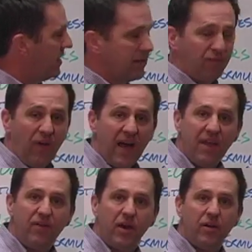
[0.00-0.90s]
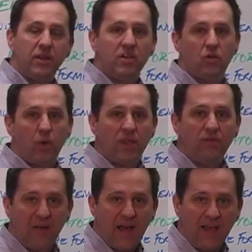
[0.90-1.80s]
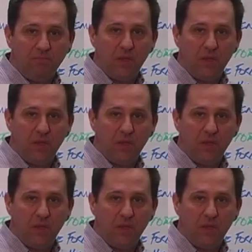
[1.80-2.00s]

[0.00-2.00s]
$525